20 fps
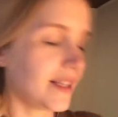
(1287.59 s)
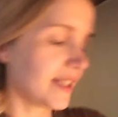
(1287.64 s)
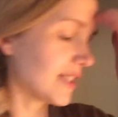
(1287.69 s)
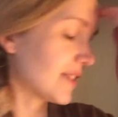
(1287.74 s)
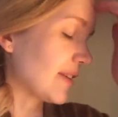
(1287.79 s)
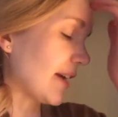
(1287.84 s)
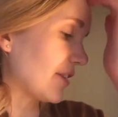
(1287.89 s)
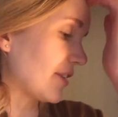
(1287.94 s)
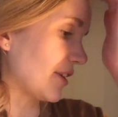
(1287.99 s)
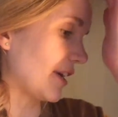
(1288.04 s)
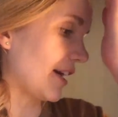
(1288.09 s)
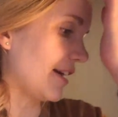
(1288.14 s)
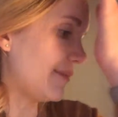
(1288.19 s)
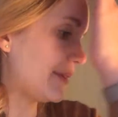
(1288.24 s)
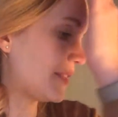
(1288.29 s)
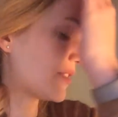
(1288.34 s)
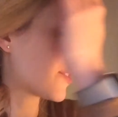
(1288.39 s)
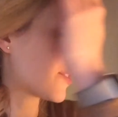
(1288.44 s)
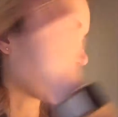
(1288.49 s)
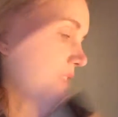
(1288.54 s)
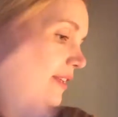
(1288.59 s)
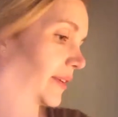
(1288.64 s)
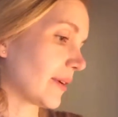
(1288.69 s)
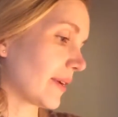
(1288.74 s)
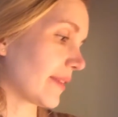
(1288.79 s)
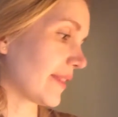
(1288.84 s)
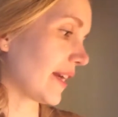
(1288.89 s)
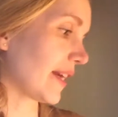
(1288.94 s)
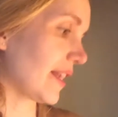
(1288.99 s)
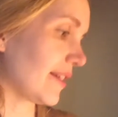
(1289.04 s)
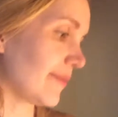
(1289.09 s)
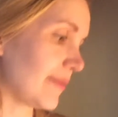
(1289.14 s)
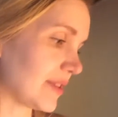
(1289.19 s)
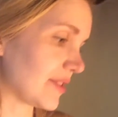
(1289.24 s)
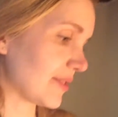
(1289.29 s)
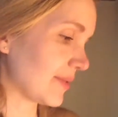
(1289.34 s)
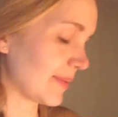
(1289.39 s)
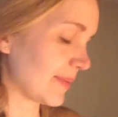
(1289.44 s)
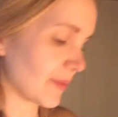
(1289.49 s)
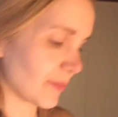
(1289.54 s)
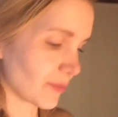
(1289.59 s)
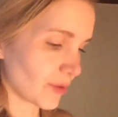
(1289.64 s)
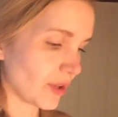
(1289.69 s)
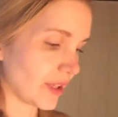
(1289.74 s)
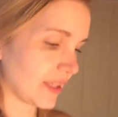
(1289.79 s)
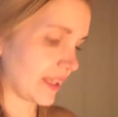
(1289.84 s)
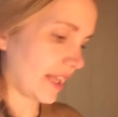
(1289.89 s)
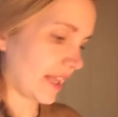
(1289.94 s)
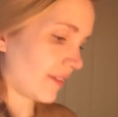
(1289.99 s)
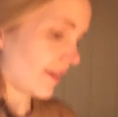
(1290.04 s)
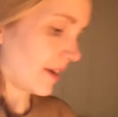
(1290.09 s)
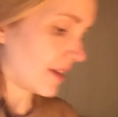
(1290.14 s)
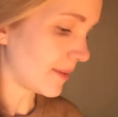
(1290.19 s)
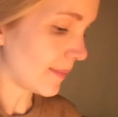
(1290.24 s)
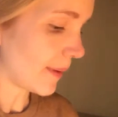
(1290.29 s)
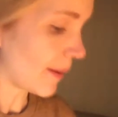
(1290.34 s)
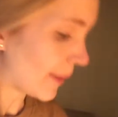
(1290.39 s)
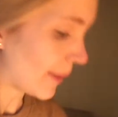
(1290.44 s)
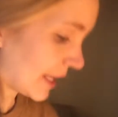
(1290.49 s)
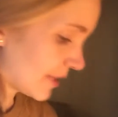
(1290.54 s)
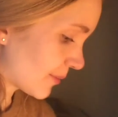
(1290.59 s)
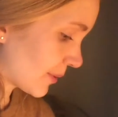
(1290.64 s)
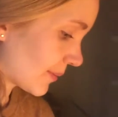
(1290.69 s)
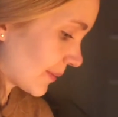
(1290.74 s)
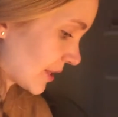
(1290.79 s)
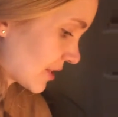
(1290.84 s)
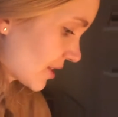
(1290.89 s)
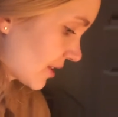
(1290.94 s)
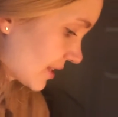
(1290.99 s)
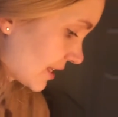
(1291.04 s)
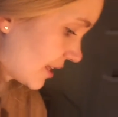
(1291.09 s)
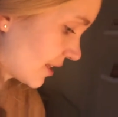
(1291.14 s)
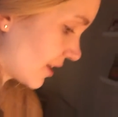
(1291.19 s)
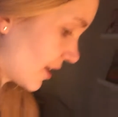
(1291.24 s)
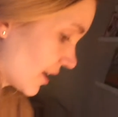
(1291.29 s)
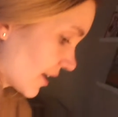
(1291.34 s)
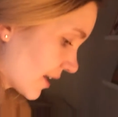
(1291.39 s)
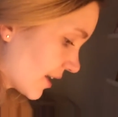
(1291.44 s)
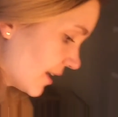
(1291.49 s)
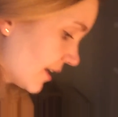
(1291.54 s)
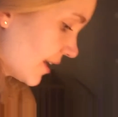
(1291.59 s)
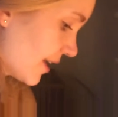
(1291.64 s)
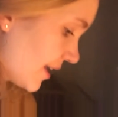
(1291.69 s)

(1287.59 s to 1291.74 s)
So I don't know, I've been struggling with that. I've just been rolling that around in my mind pretty much all day long.